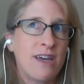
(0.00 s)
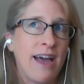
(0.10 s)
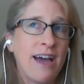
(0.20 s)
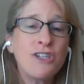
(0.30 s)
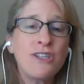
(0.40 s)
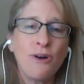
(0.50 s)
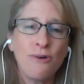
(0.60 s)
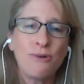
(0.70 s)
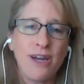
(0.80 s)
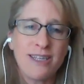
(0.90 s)
actually, oh,
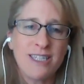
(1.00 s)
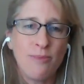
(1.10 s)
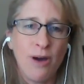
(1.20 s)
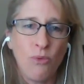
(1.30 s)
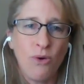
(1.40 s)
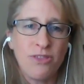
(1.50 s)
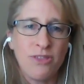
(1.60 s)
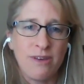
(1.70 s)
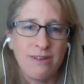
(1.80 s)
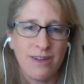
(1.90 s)
you were asking about what
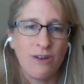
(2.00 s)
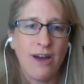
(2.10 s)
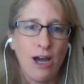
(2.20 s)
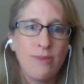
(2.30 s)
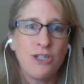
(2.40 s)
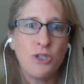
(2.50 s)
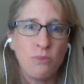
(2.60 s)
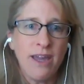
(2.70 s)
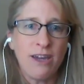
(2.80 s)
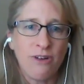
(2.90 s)
the, you know, how much you
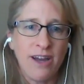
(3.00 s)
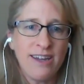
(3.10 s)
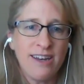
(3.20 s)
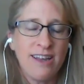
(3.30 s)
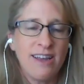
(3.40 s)
make, right?